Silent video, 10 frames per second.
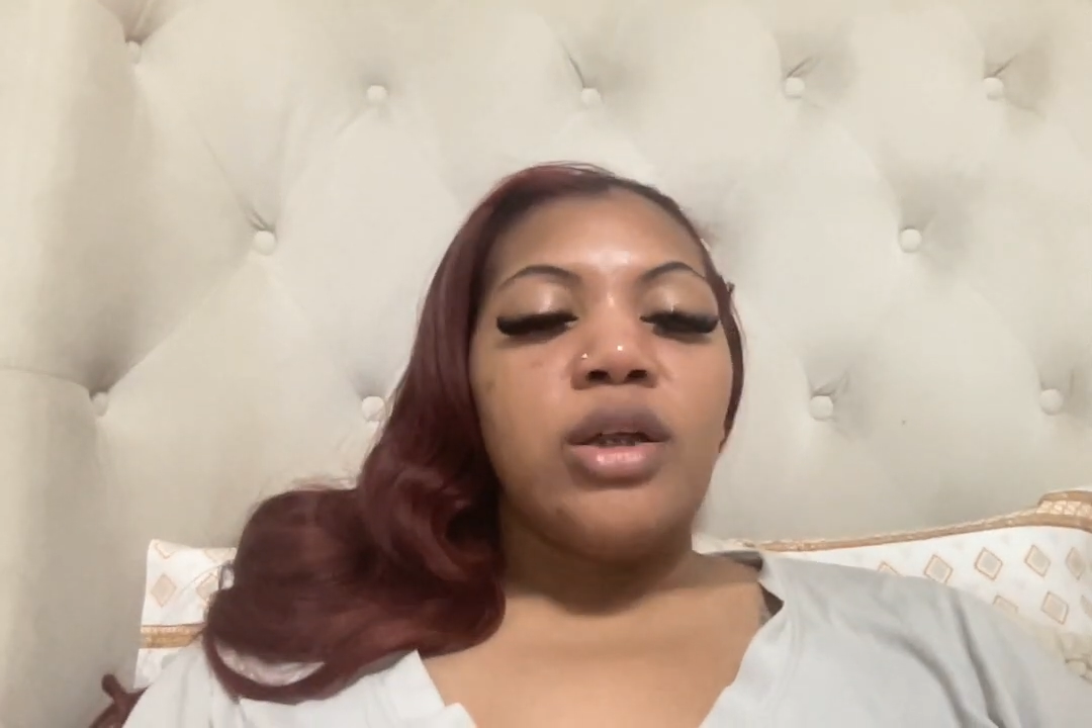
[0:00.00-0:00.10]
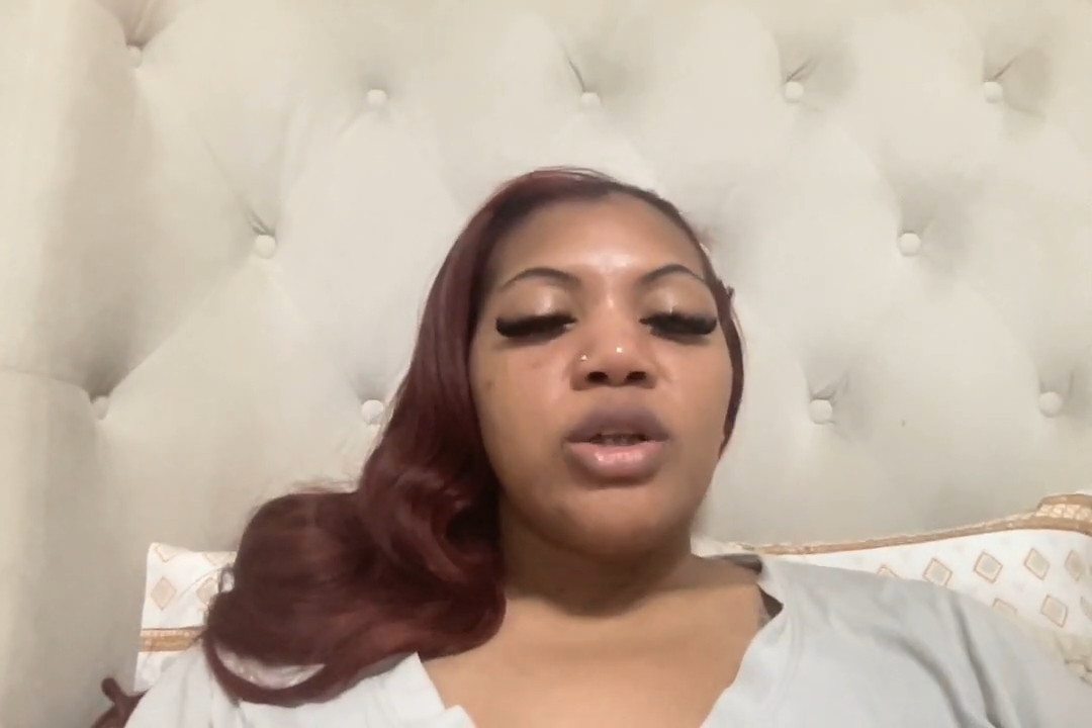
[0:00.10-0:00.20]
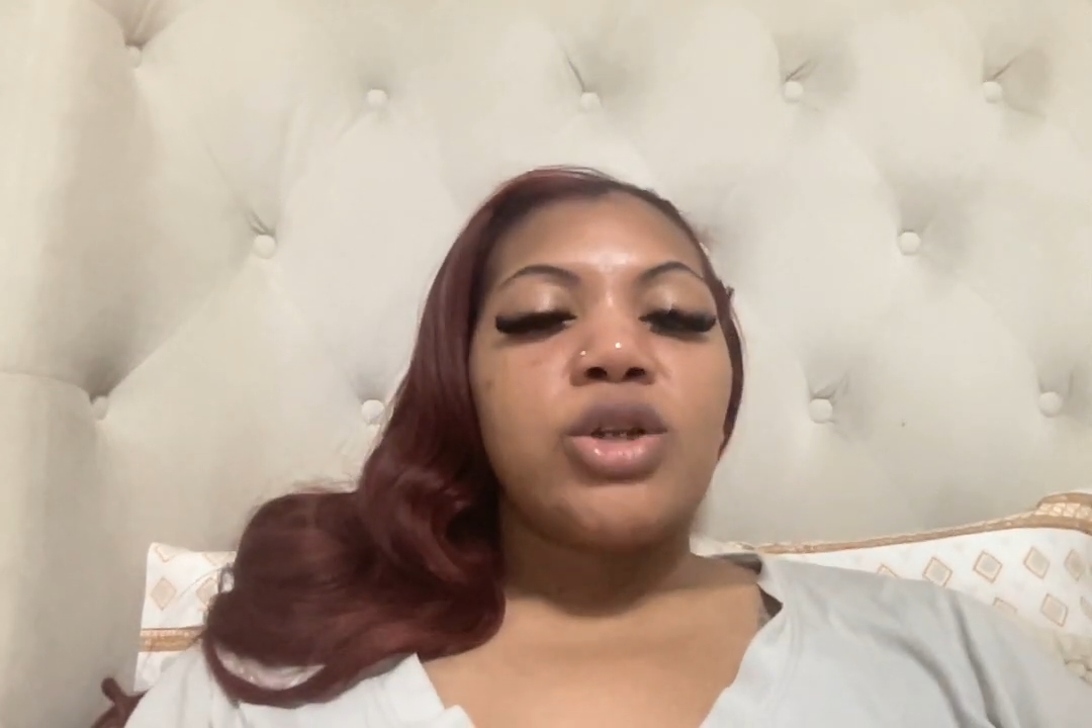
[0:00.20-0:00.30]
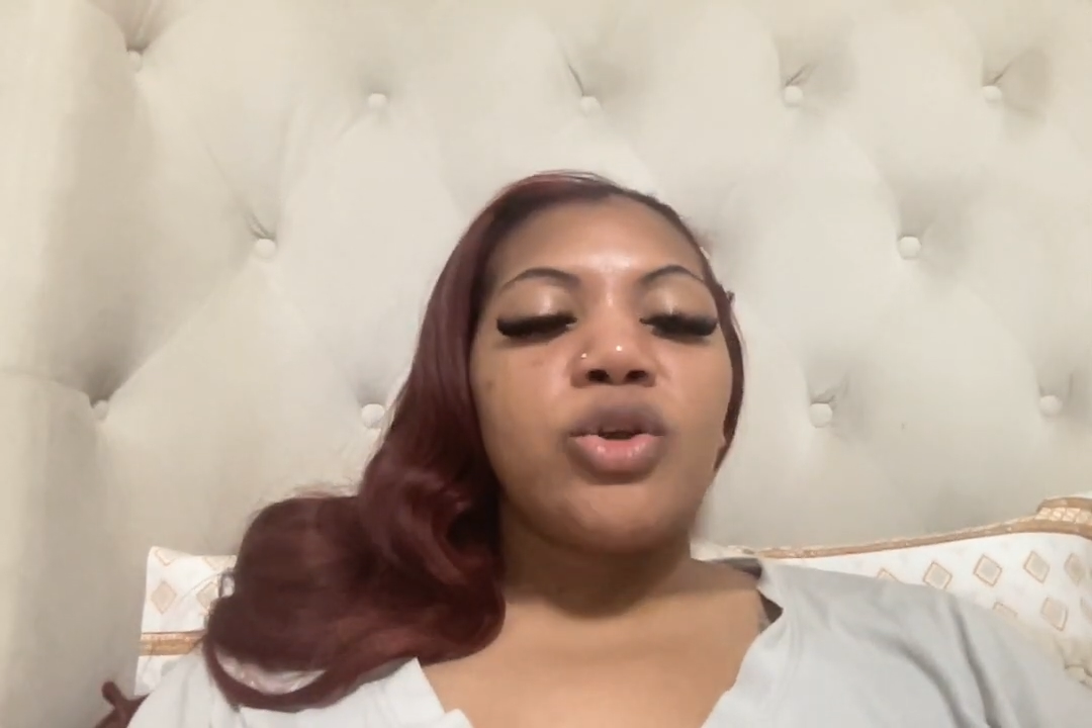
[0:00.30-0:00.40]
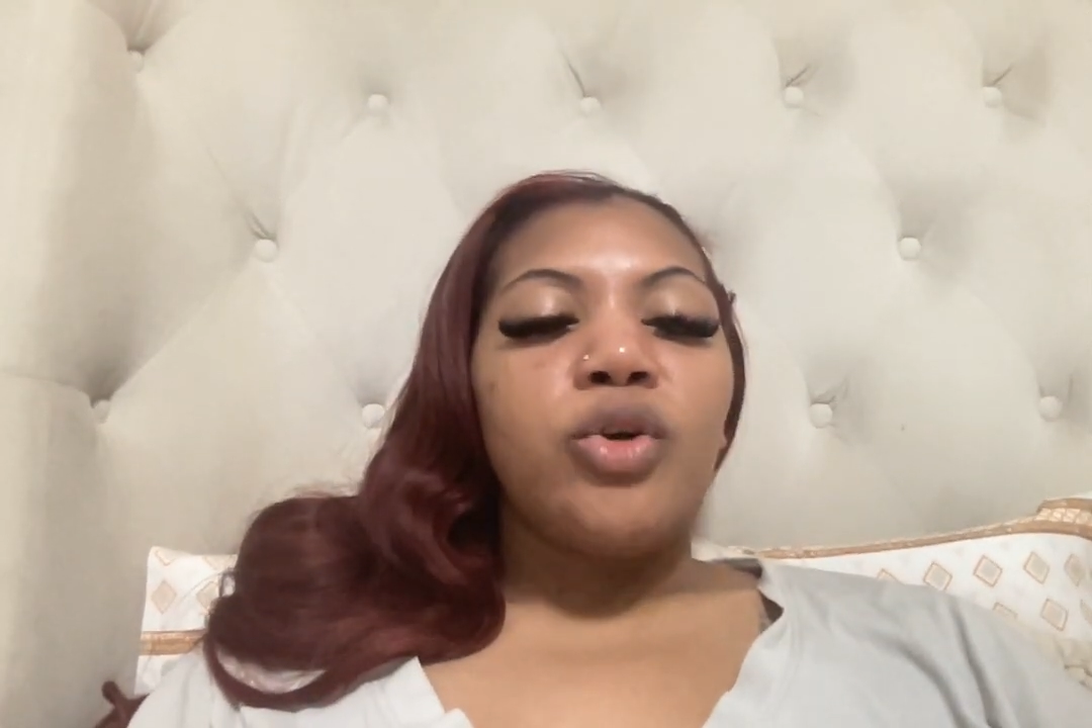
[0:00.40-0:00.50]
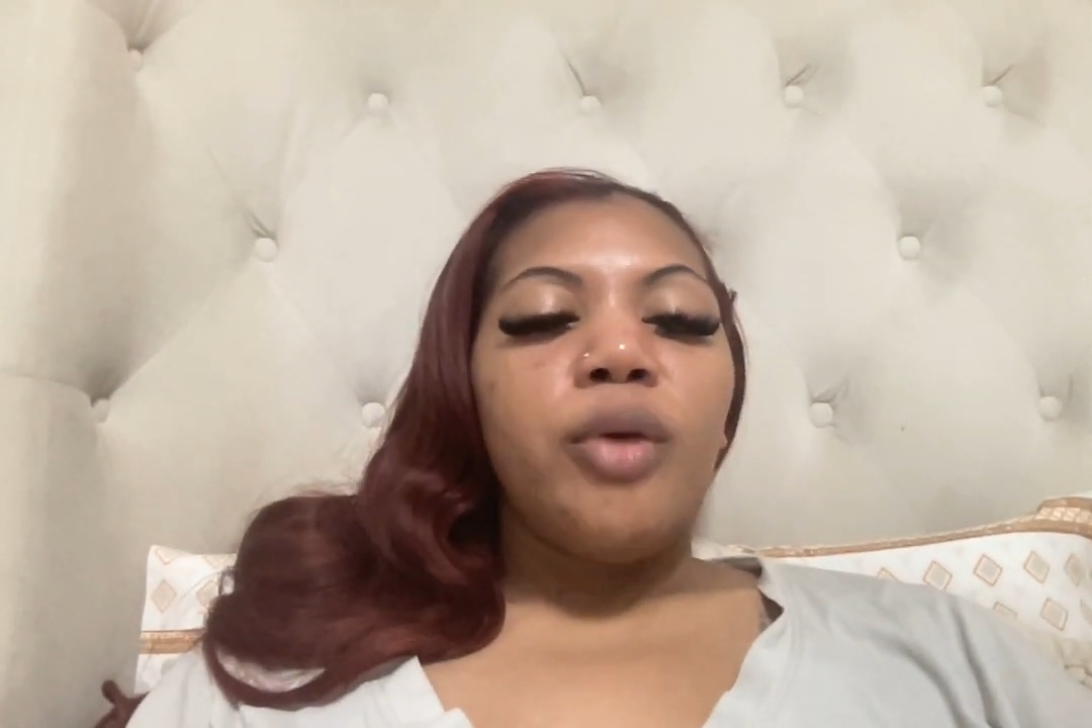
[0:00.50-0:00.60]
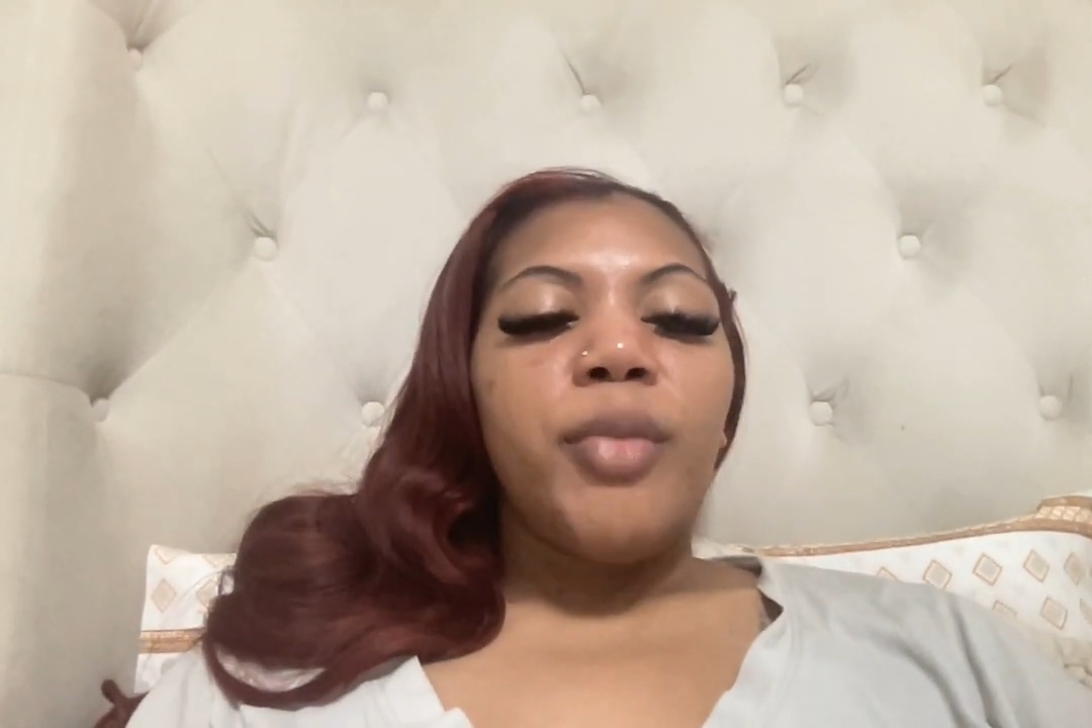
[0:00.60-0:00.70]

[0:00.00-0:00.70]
school